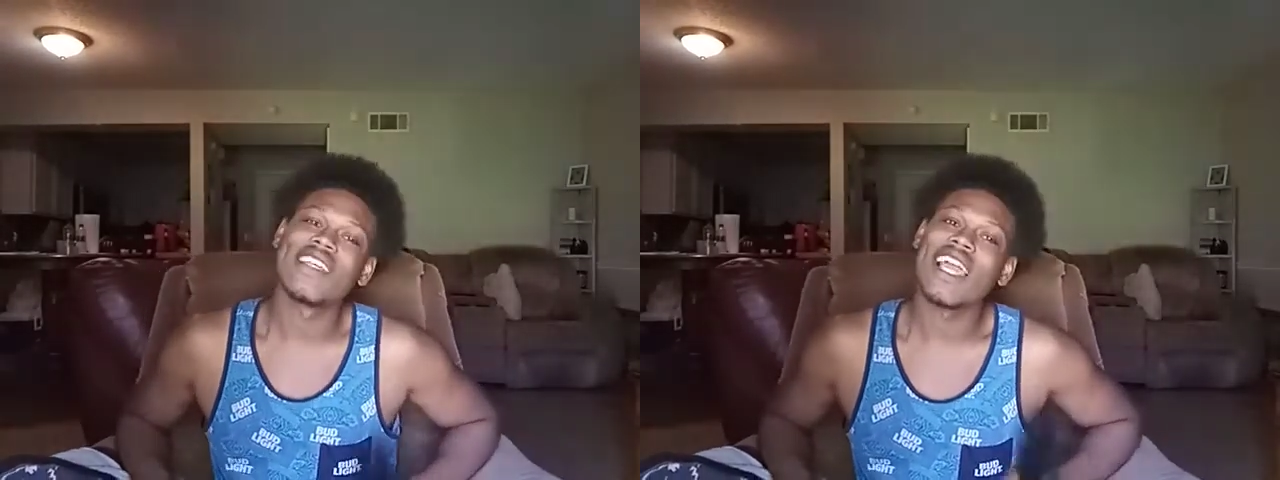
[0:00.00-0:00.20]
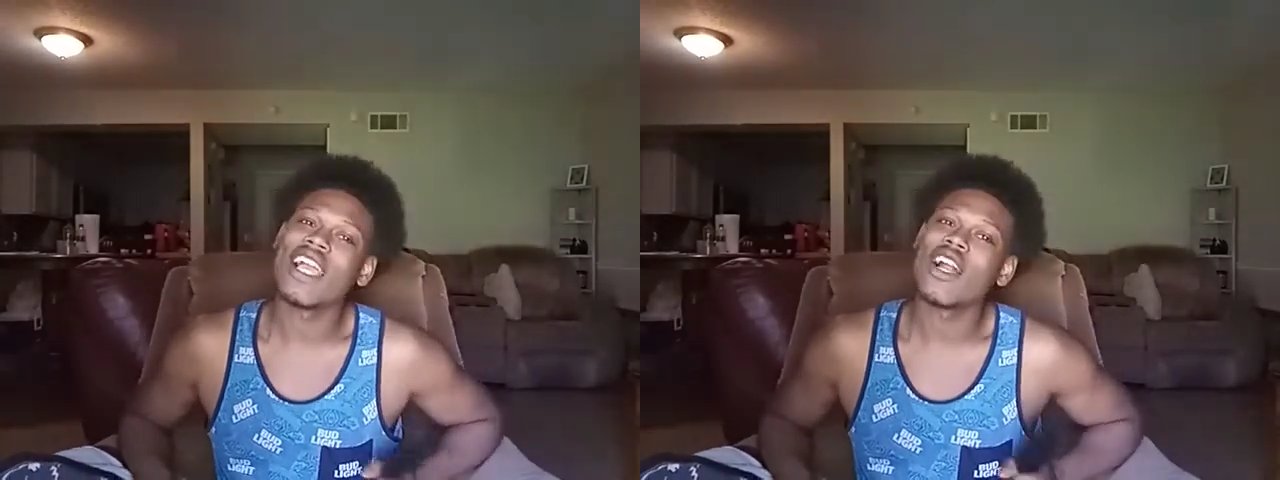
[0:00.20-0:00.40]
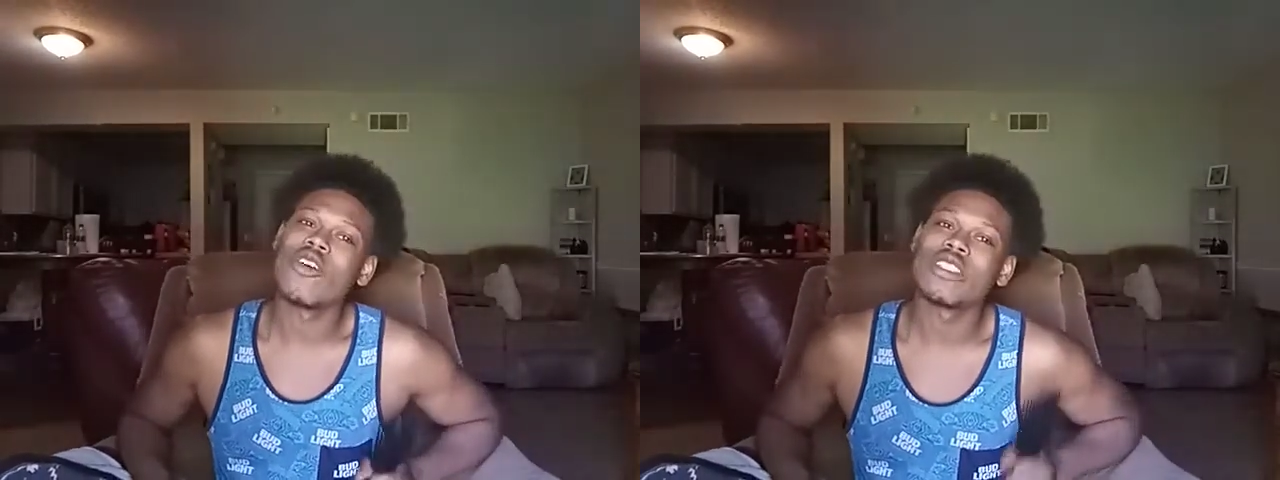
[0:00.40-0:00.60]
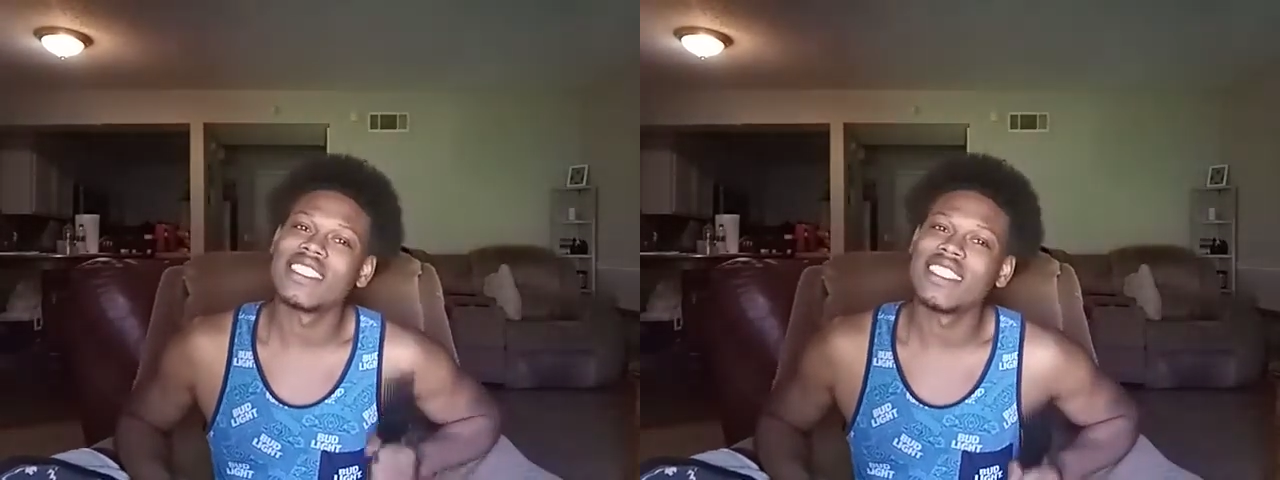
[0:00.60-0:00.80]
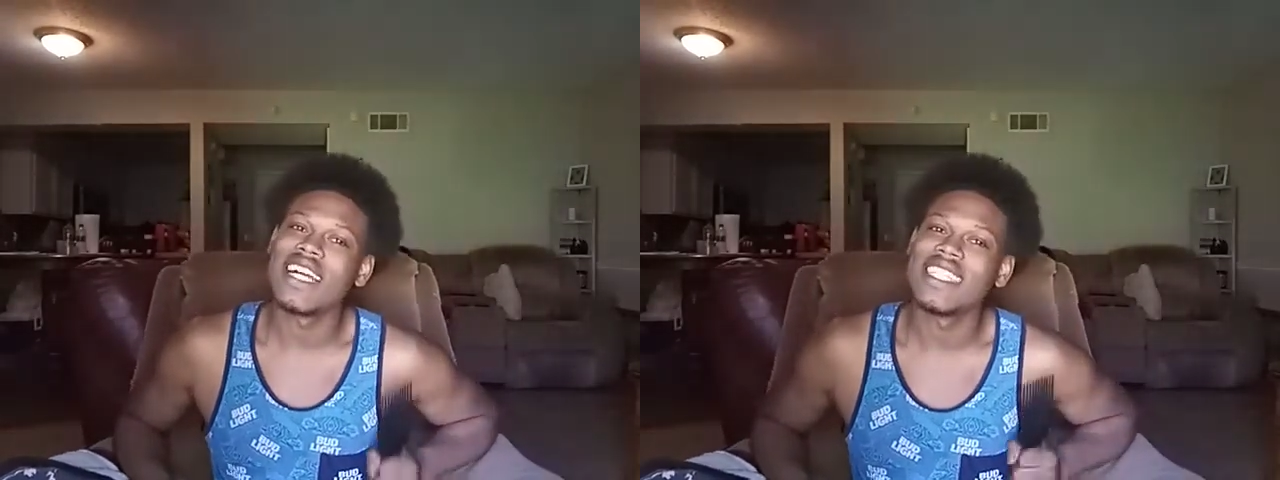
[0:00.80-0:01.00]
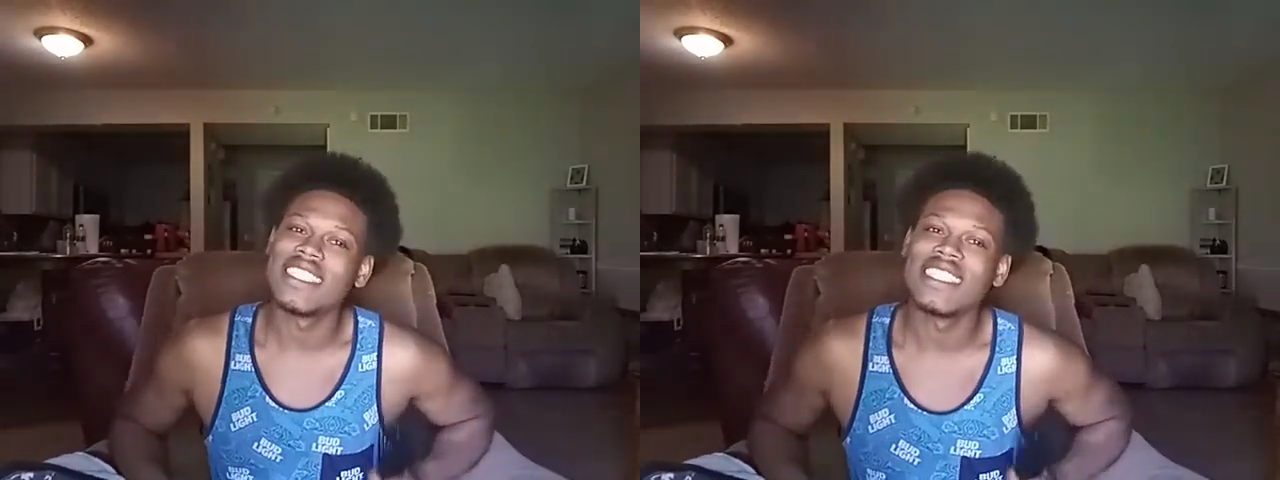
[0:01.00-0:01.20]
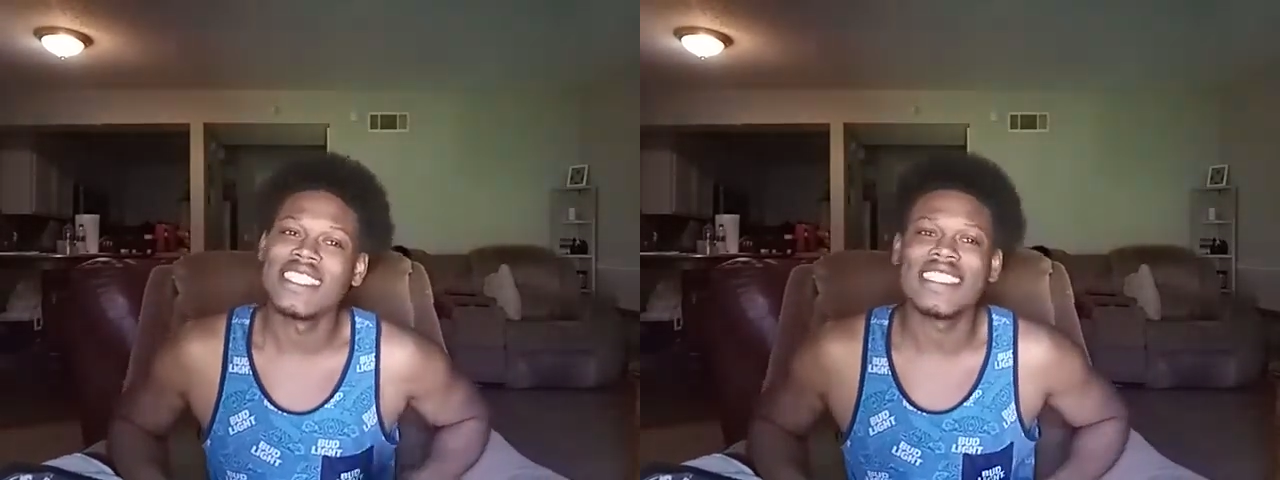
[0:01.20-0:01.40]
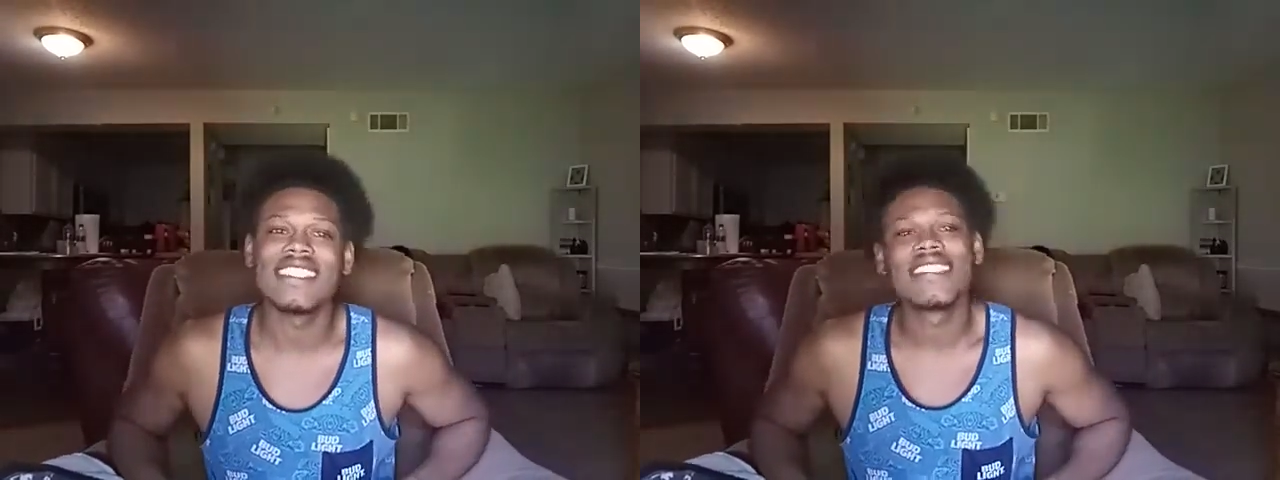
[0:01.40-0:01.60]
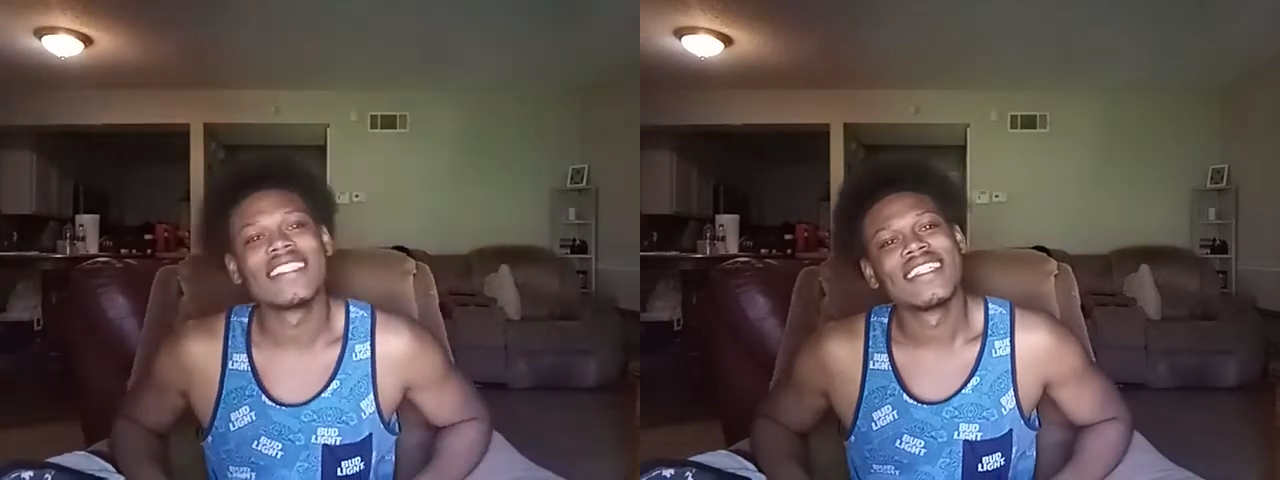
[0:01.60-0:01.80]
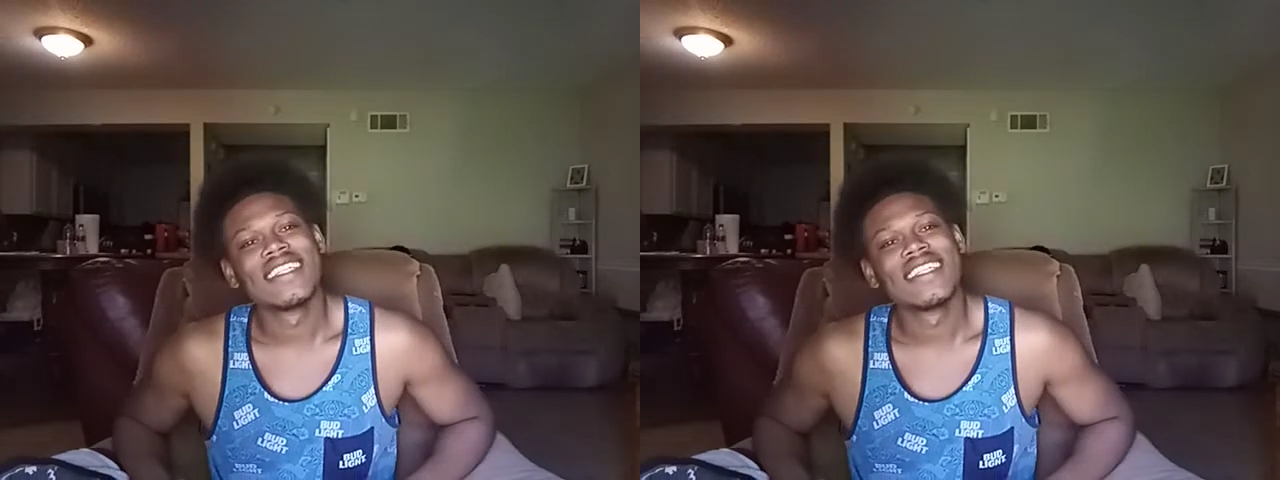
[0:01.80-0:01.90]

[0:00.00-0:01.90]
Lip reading: you can't go to Johnny T's.